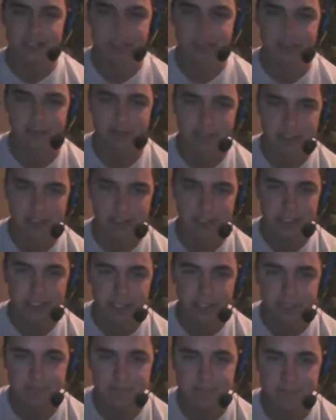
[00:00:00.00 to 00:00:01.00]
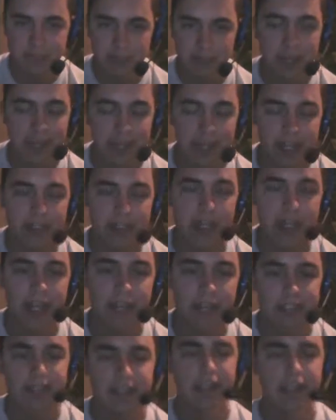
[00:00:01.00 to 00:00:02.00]
is definitely a lefty, but I
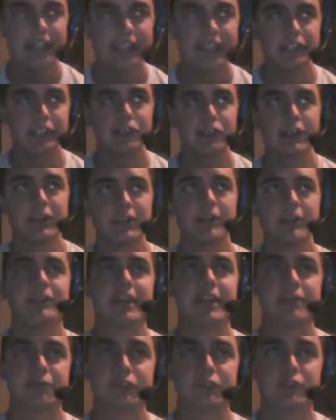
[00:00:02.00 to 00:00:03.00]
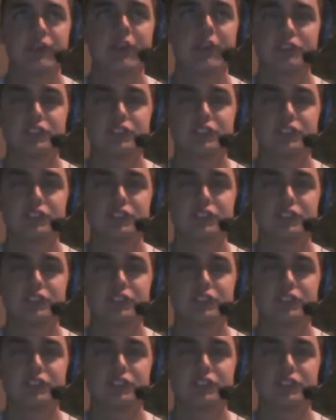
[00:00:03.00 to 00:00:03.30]
can agree with Dave Rubin on